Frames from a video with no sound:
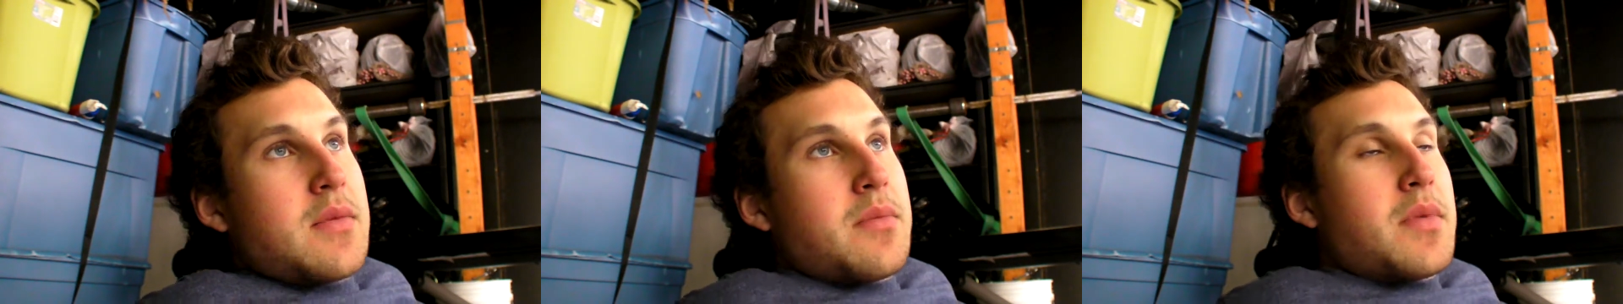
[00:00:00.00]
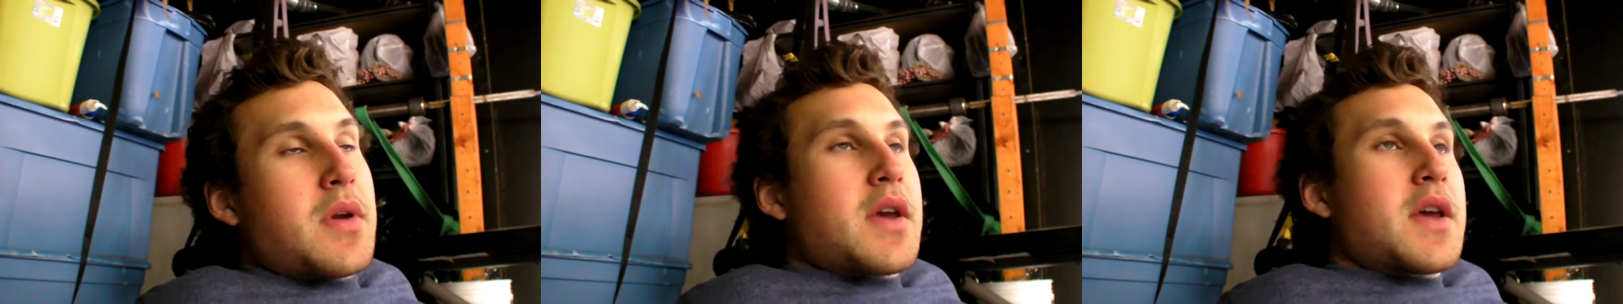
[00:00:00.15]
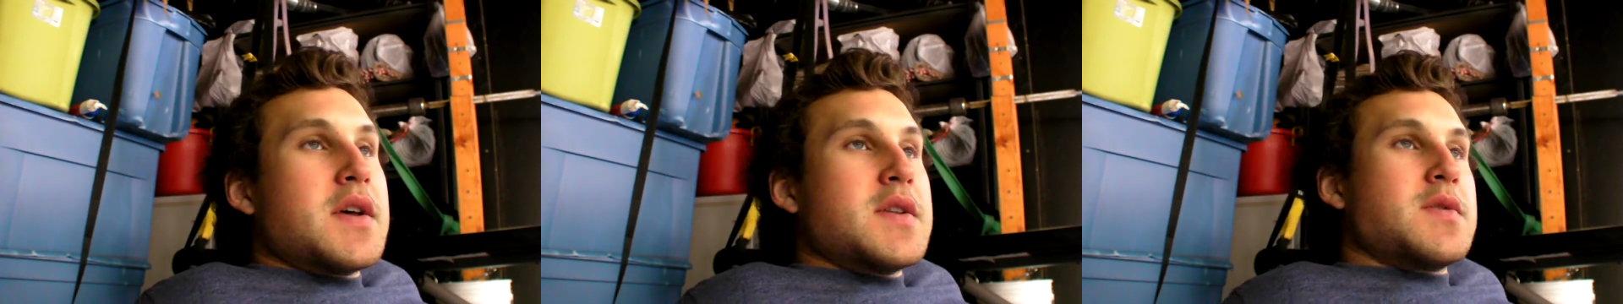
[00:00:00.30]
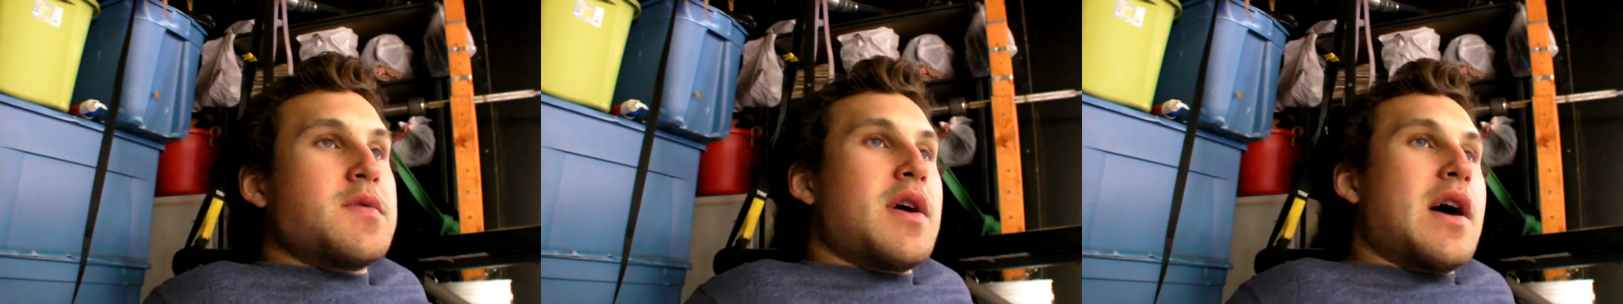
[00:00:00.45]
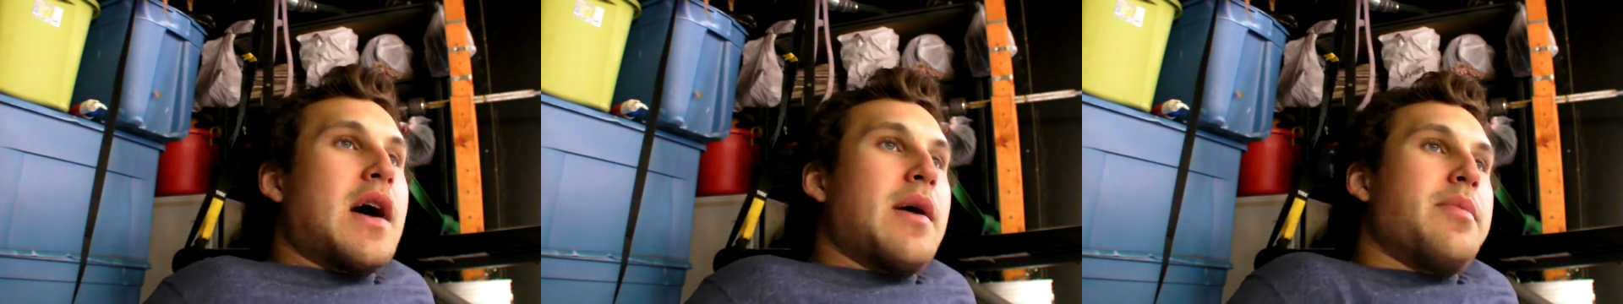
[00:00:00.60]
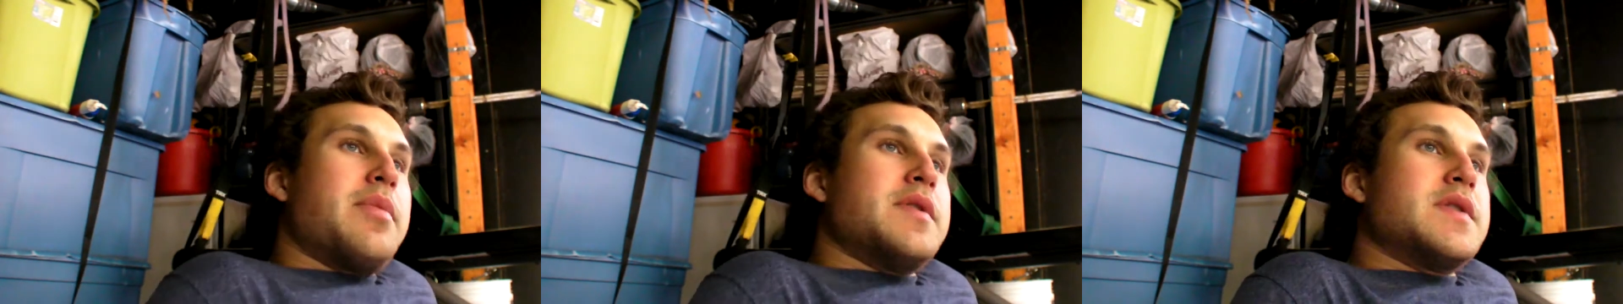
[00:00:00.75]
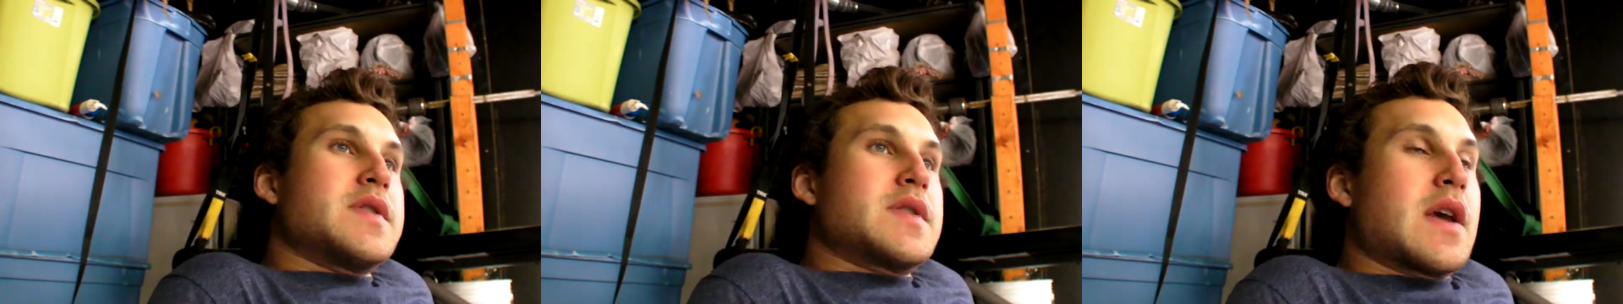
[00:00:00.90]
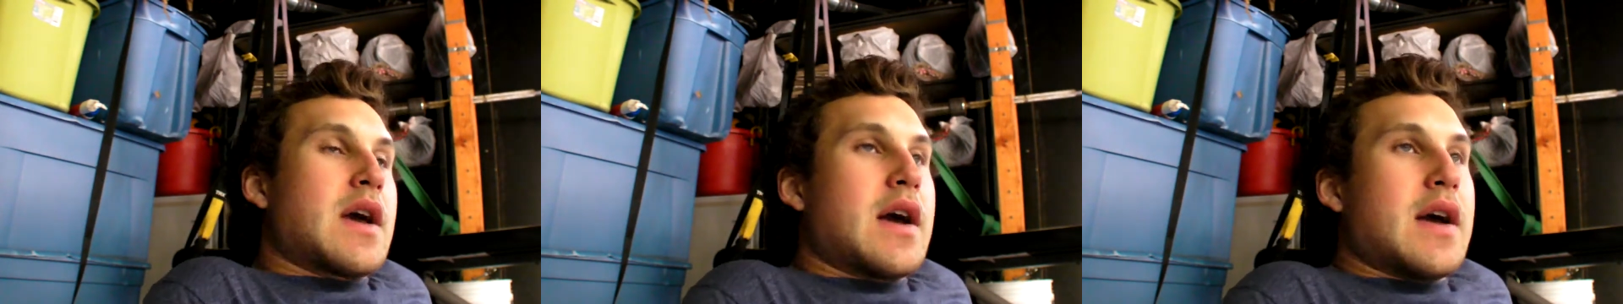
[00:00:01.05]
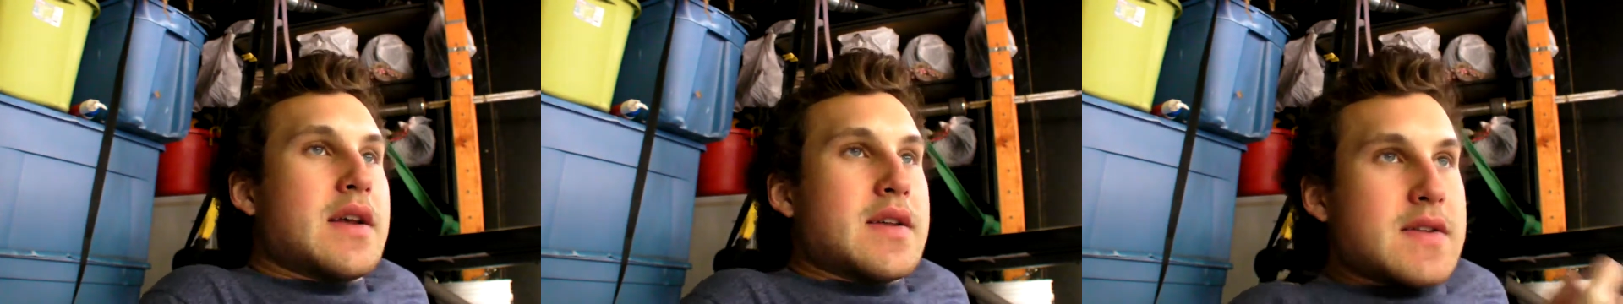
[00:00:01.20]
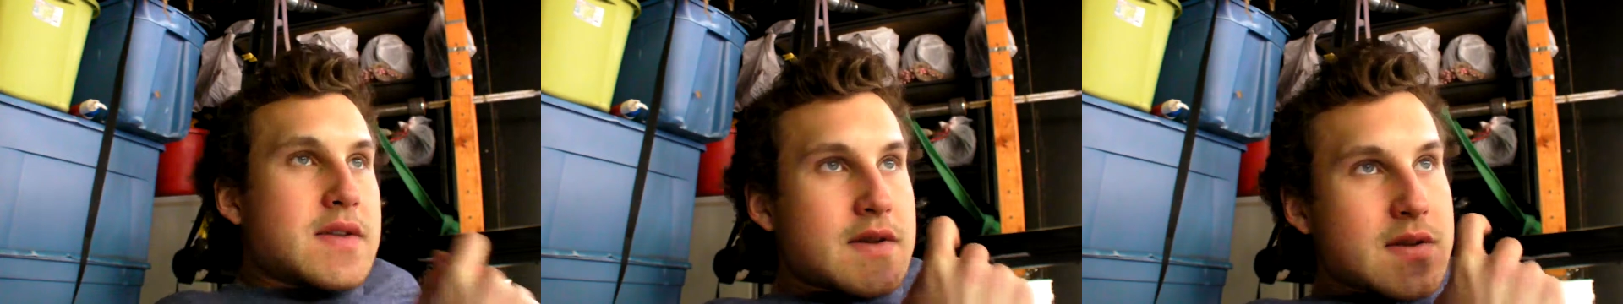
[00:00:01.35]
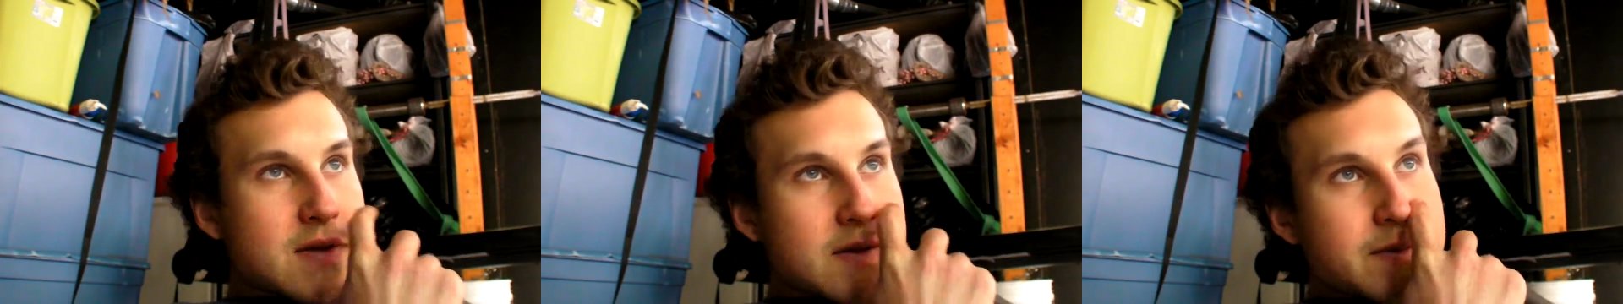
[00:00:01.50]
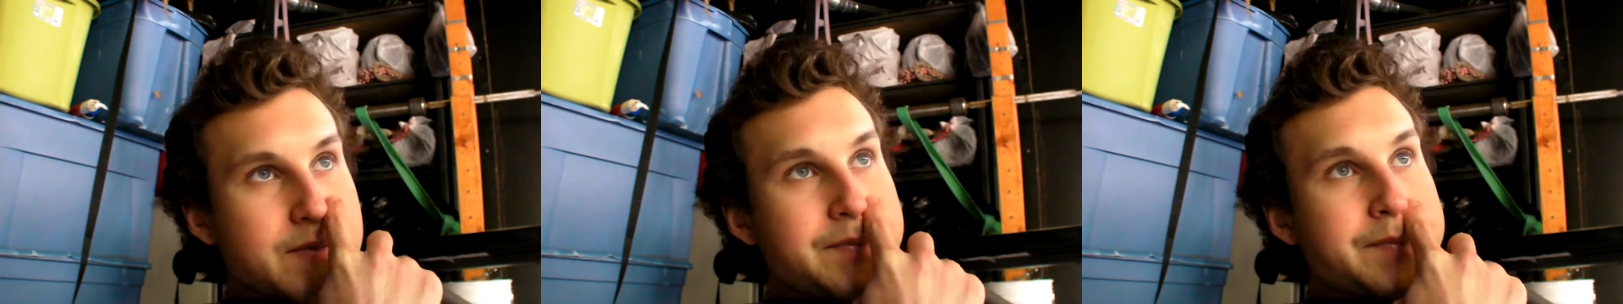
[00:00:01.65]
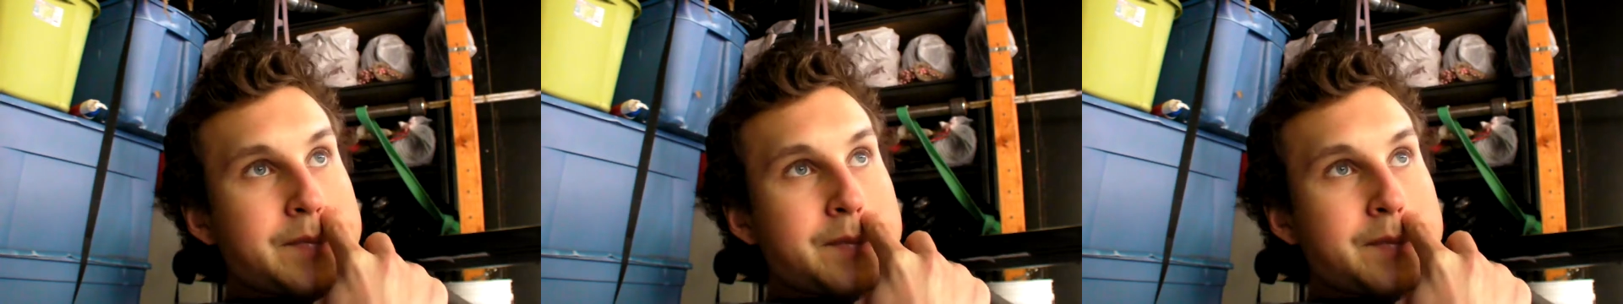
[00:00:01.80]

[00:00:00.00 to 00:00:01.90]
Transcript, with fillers: because what happens guys is